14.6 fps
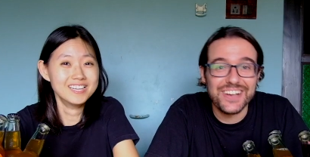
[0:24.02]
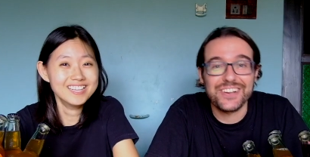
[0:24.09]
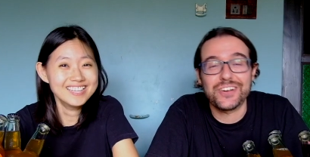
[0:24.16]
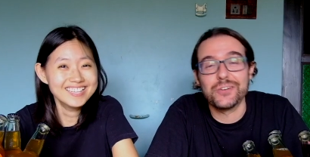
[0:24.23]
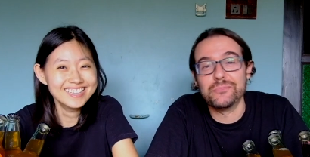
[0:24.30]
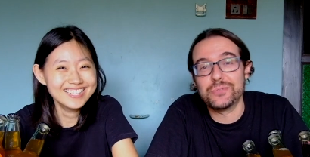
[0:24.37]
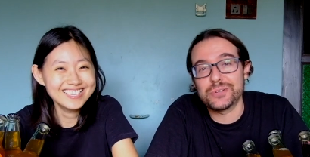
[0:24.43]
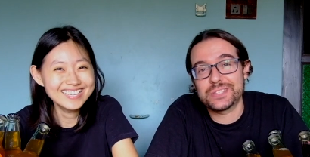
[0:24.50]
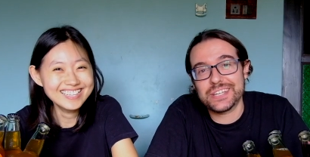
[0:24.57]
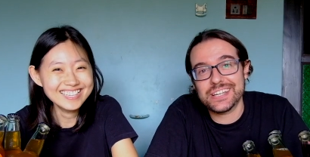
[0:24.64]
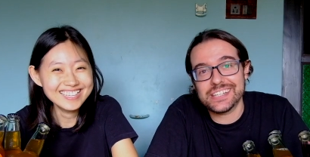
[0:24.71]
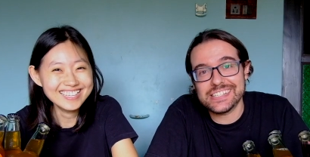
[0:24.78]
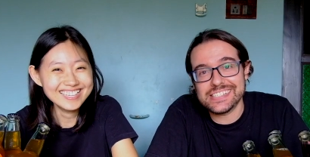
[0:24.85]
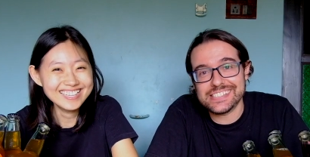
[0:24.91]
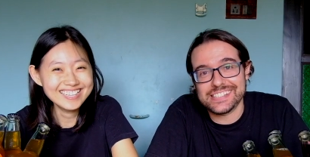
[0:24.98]
Speaker 1: Kombucha
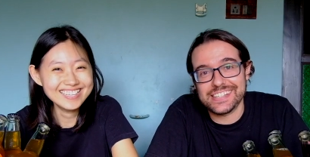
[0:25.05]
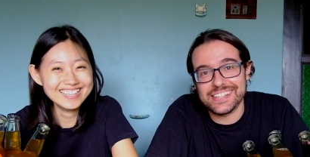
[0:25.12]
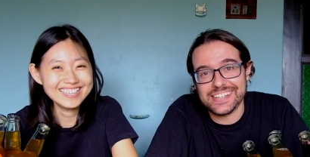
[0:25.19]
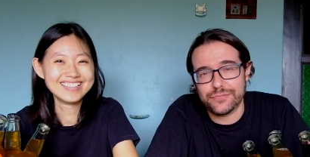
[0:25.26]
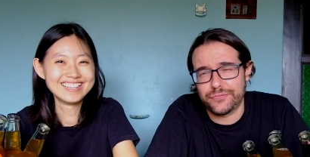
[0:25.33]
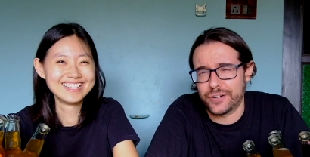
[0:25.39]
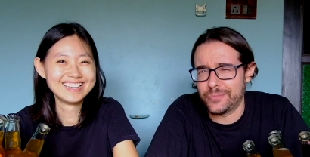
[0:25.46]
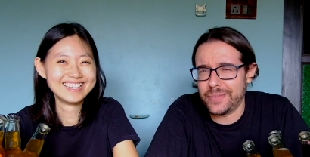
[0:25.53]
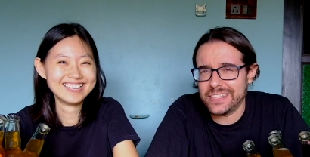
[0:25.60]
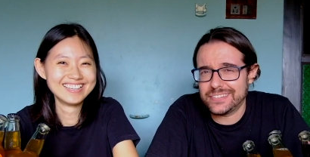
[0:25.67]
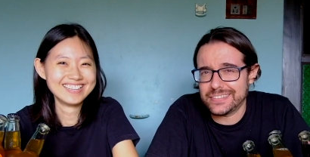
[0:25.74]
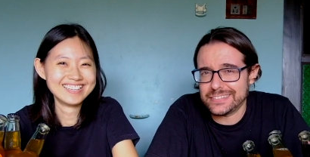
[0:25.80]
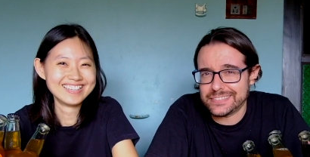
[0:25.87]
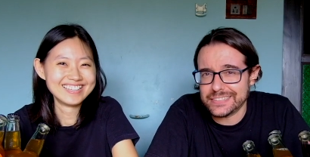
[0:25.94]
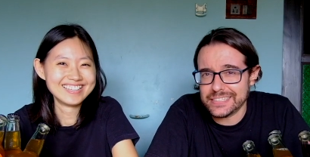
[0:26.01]
is a fermented
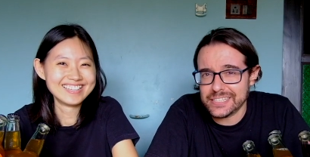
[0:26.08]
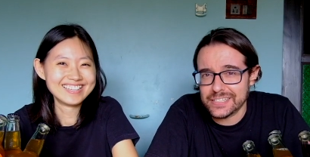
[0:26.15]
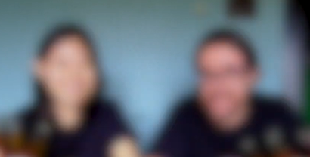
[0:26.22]
tea.